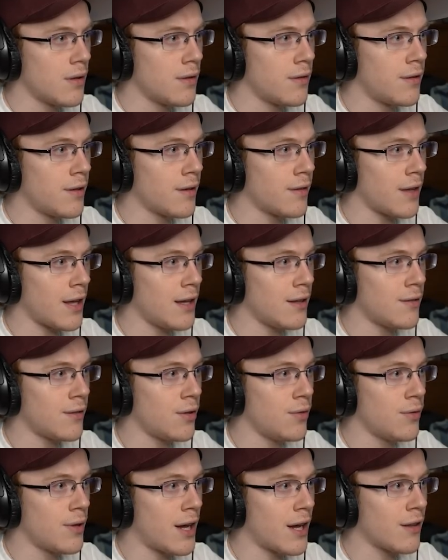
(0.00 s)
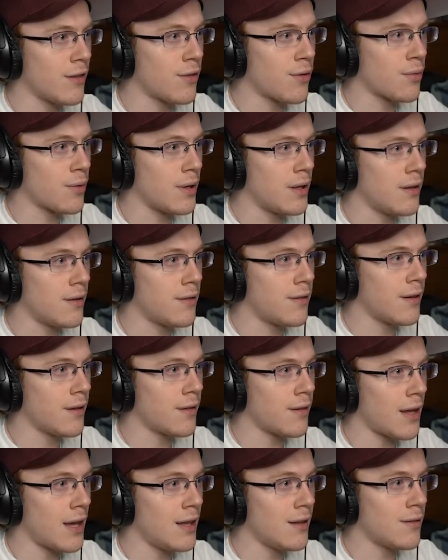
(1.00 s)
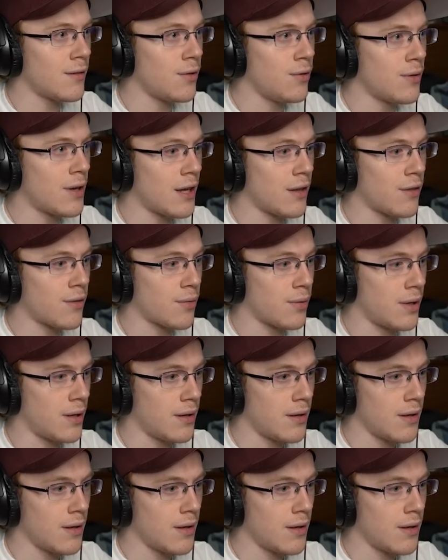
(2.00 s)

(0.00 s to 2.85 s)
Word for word: 6, 8, 2, 9, 3, 6, 8, 2, 9, 3,